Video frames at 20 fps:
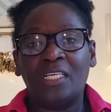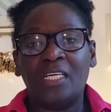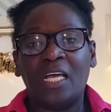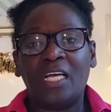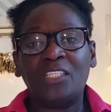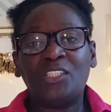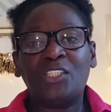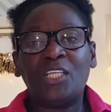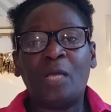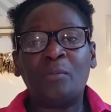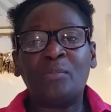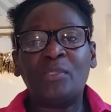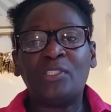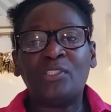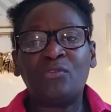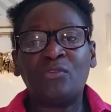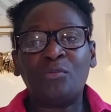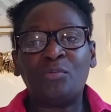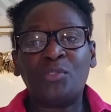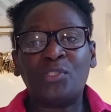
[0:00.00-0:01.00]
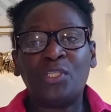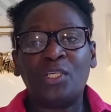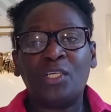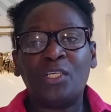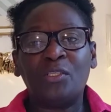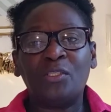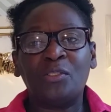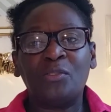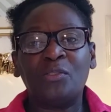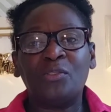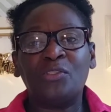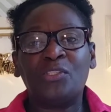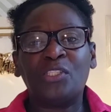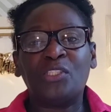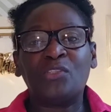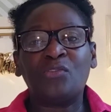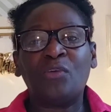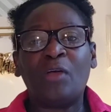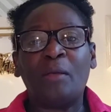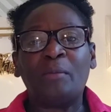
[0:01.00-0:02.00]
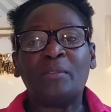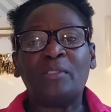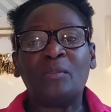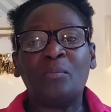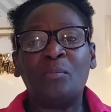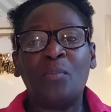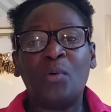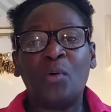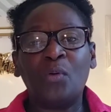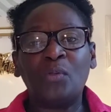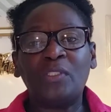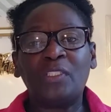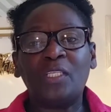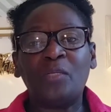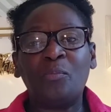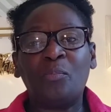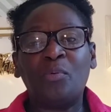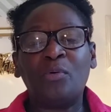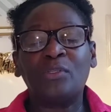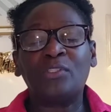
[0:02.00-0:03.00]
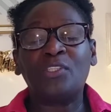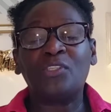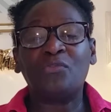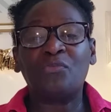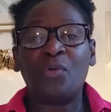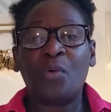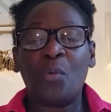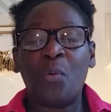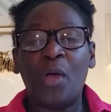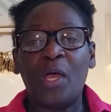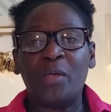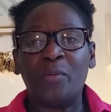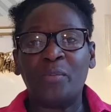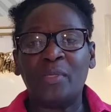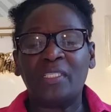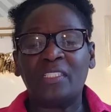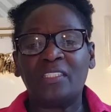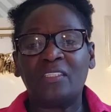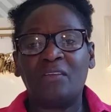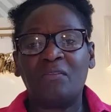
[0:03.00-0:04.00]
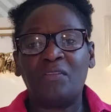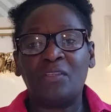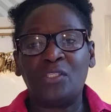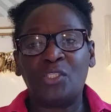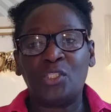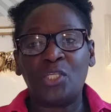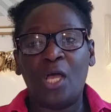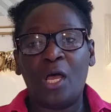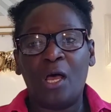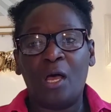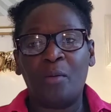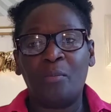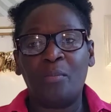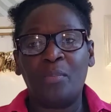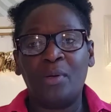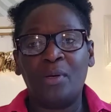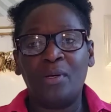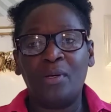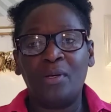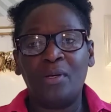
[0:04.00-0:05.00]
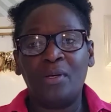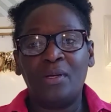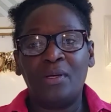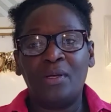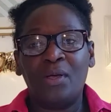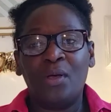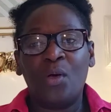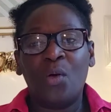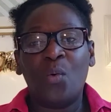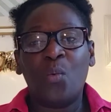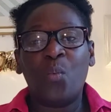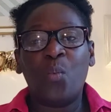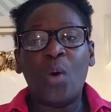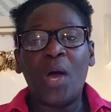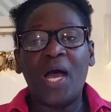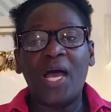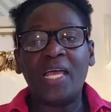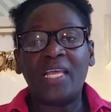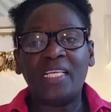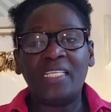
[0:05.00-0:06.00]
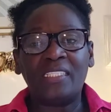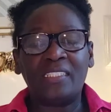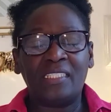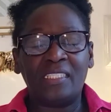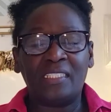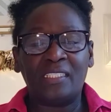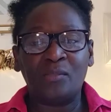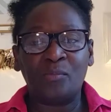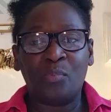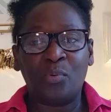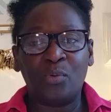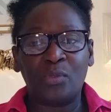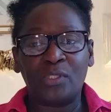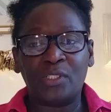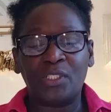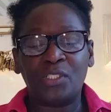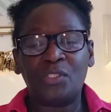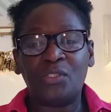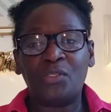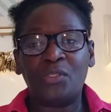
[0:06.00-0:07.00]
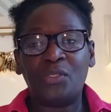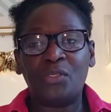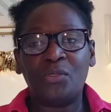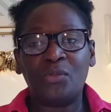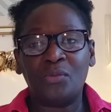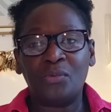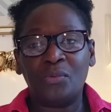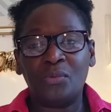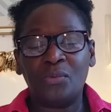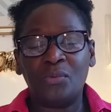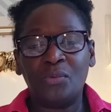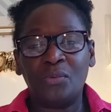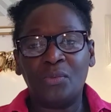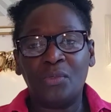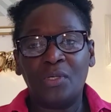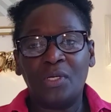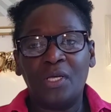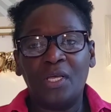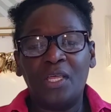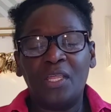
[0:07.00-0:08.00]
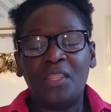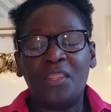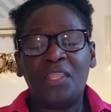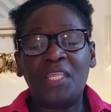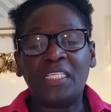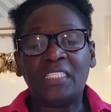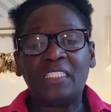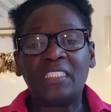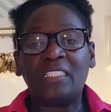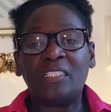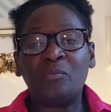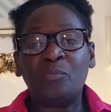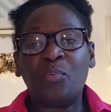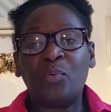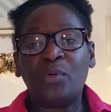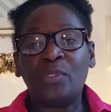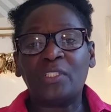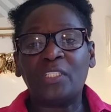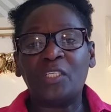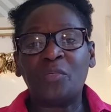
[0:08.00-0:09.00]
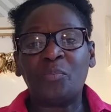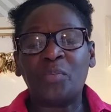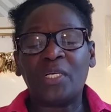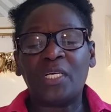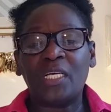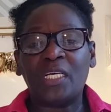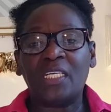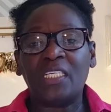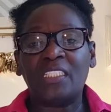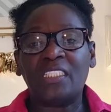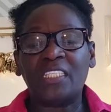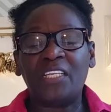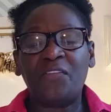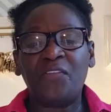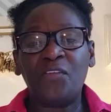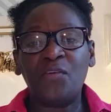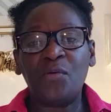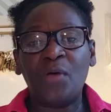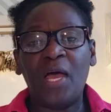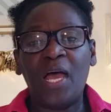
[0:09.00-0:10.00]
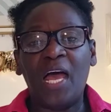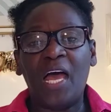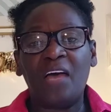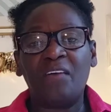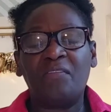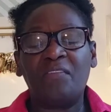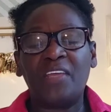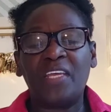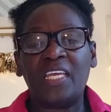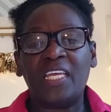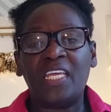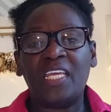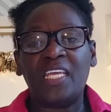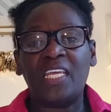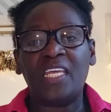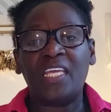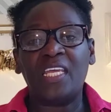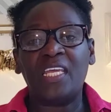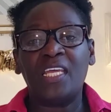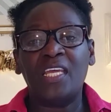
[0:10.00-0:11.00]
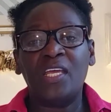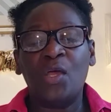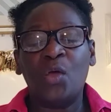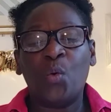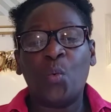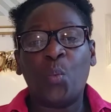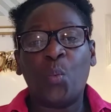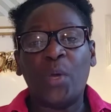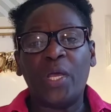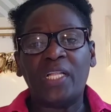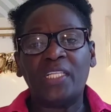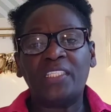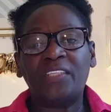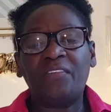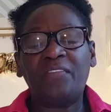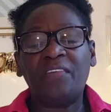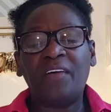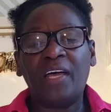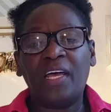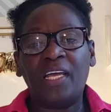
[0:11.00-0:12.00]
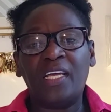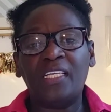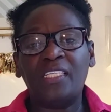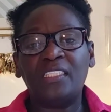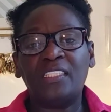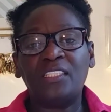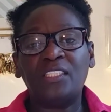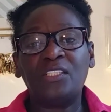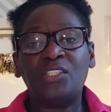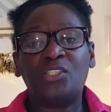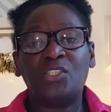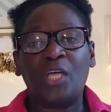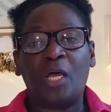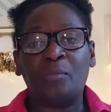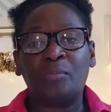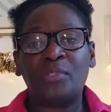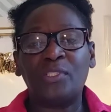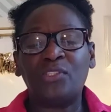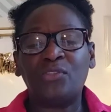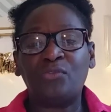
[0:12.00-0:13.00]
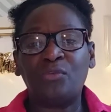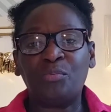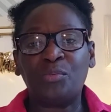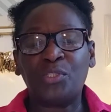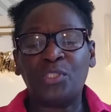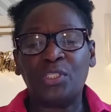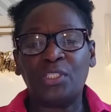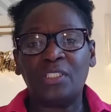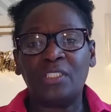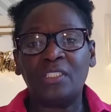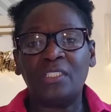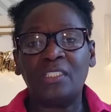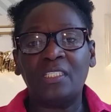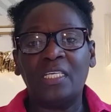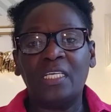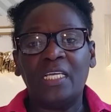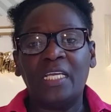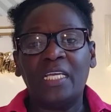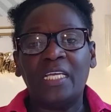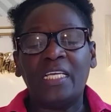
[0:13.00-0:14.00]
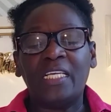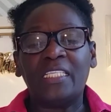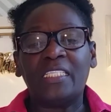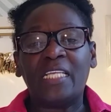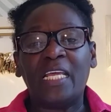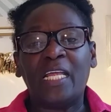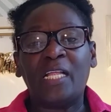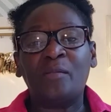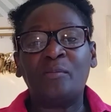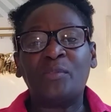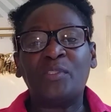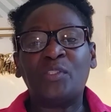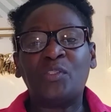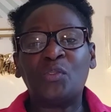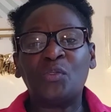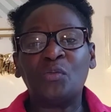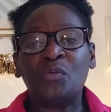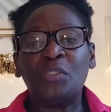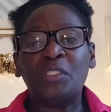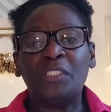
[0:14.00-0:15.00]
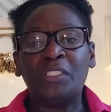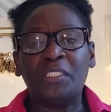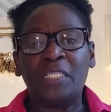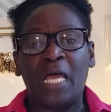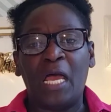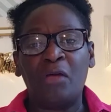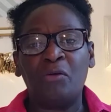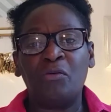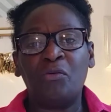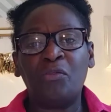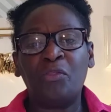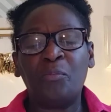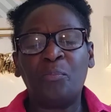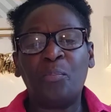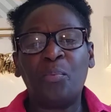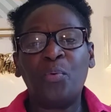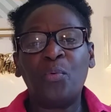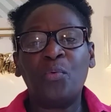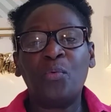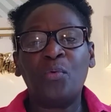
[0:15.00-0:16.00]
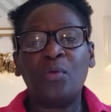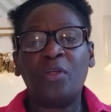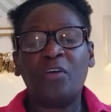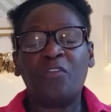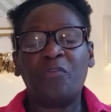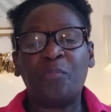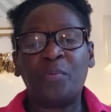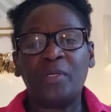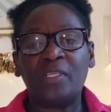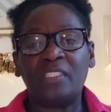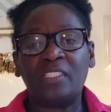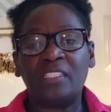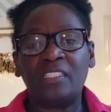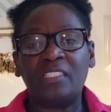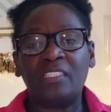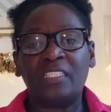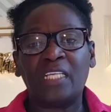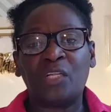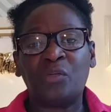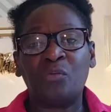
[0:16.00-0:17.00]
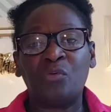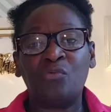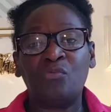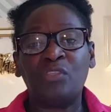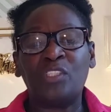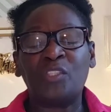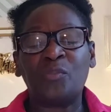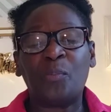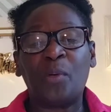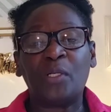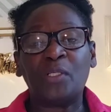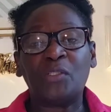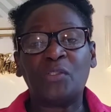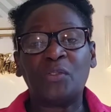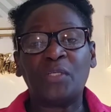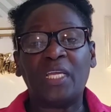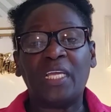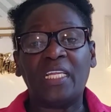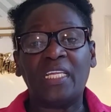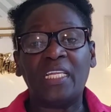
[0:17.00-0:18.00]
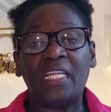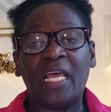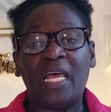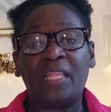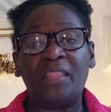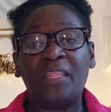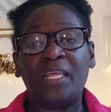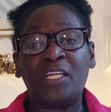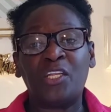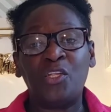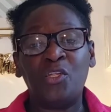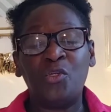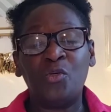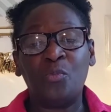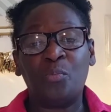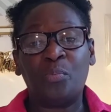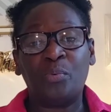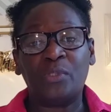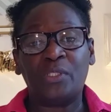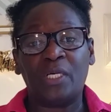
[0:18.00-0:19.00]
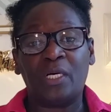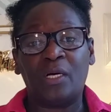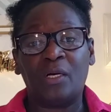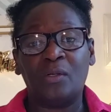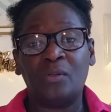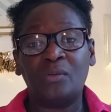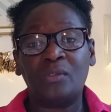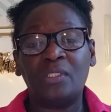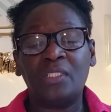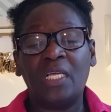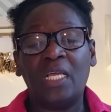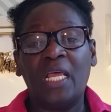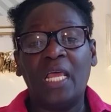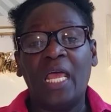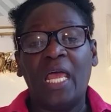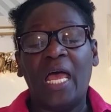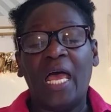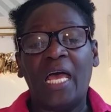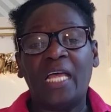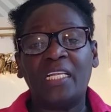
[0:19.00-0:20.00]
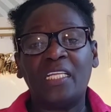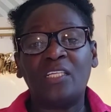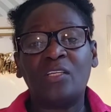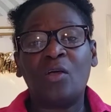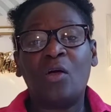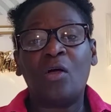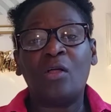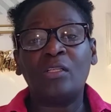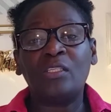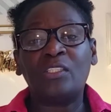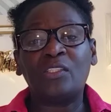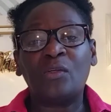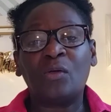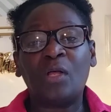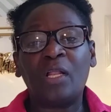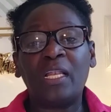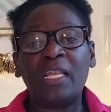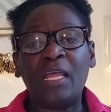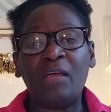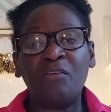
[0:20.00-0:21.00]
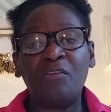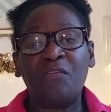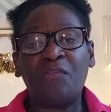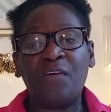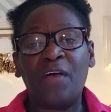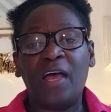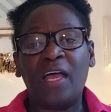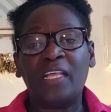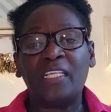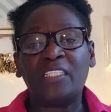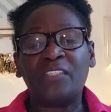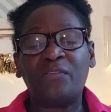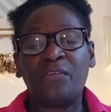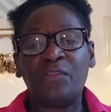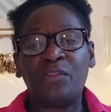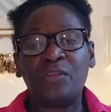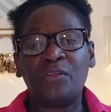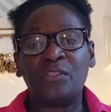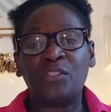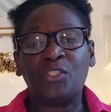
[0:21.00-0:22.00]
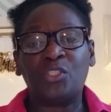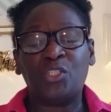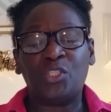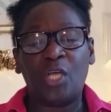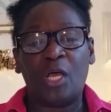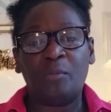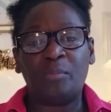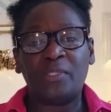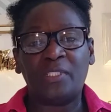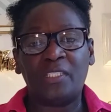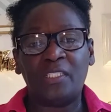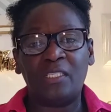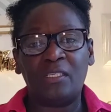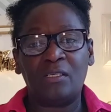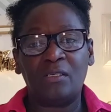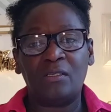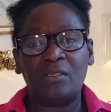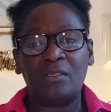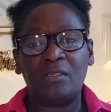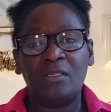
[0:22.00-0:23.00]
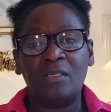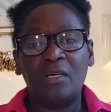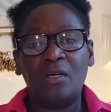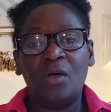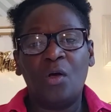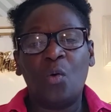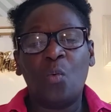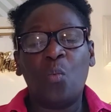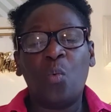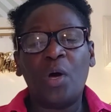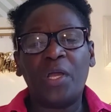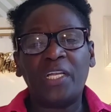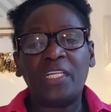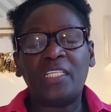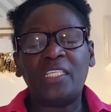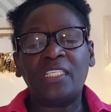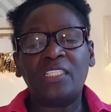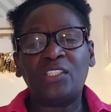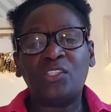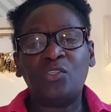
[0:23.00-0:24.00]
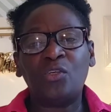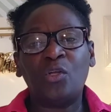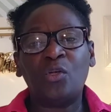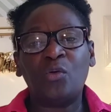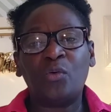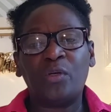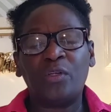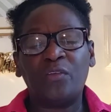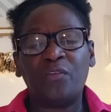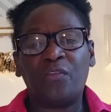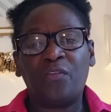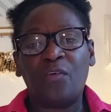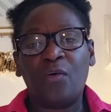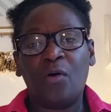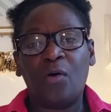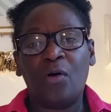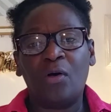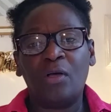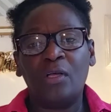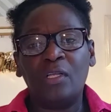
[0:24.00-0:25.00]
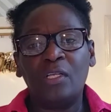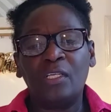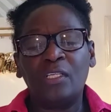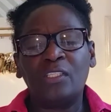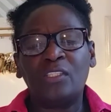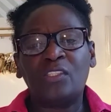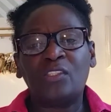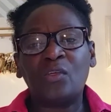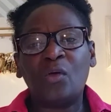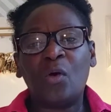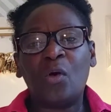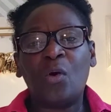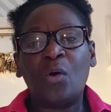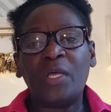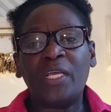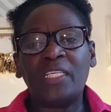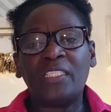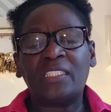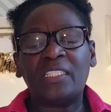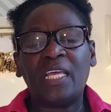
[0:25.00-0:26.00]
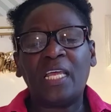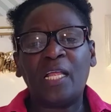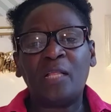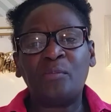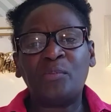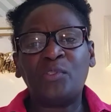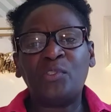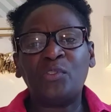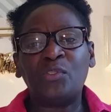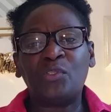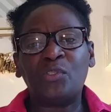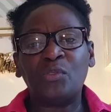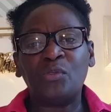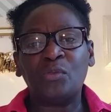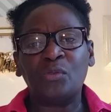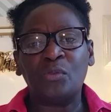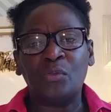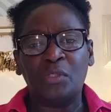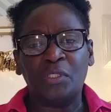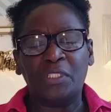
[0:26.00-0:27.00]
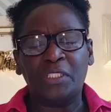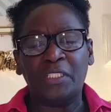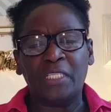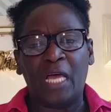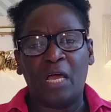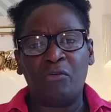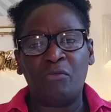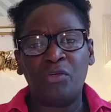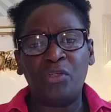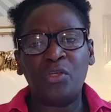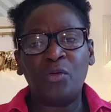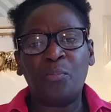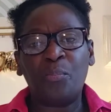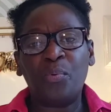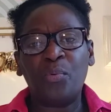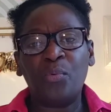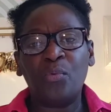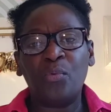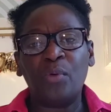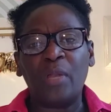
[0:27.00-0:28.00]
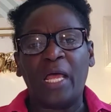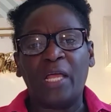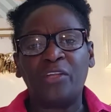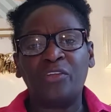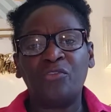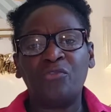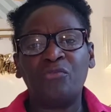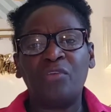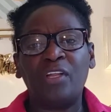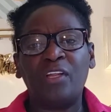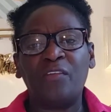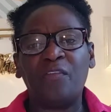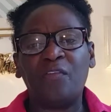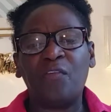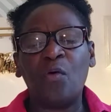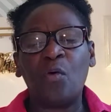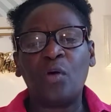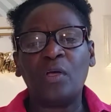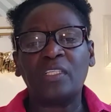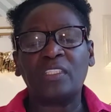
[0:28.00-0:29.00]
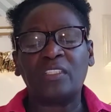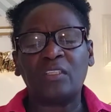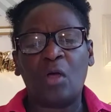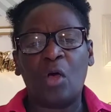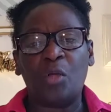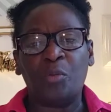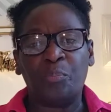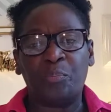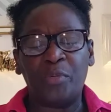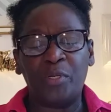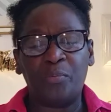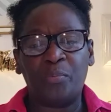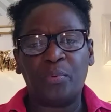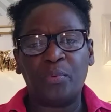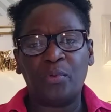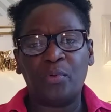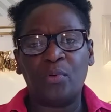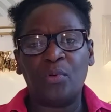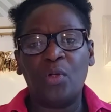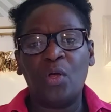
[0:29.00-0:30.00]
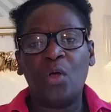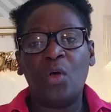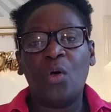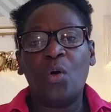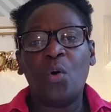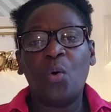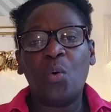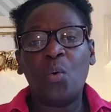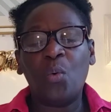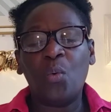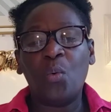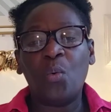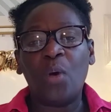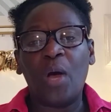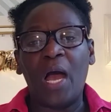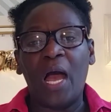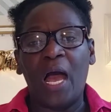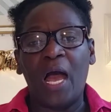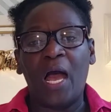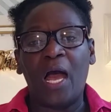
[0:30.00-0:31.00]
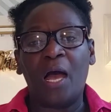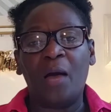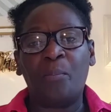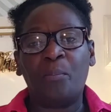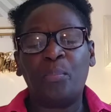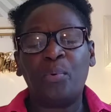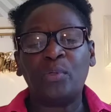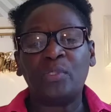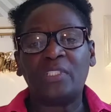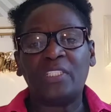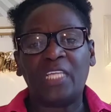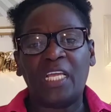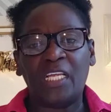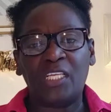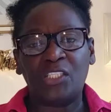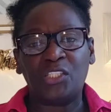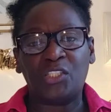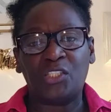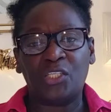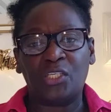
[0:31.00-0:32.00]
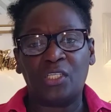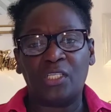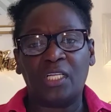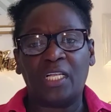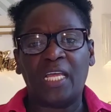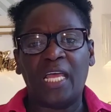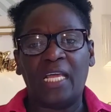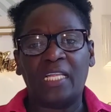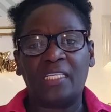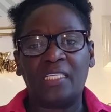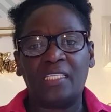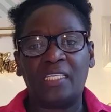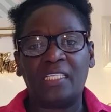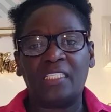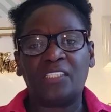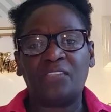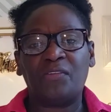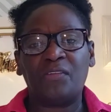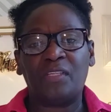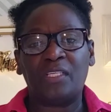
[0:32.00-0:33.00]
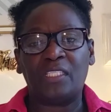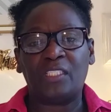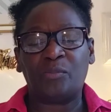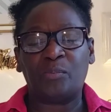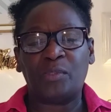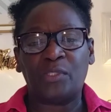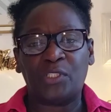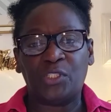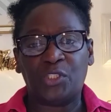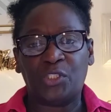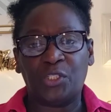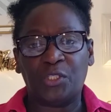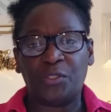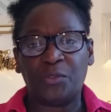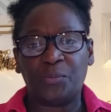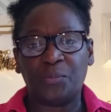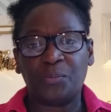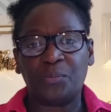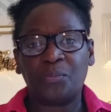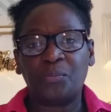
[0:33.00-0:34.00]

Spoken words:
A job description describes the most important requirements of a job. Why is this important to you? This is important because if you have a well defined job description, it helps to narrow the pool of persons that will respond to any ad that you put out, and it also clarifies for the job seeker what it is you're looking for. So it helps you to narrow your pool and to really focus on people who are potential candidates for this position.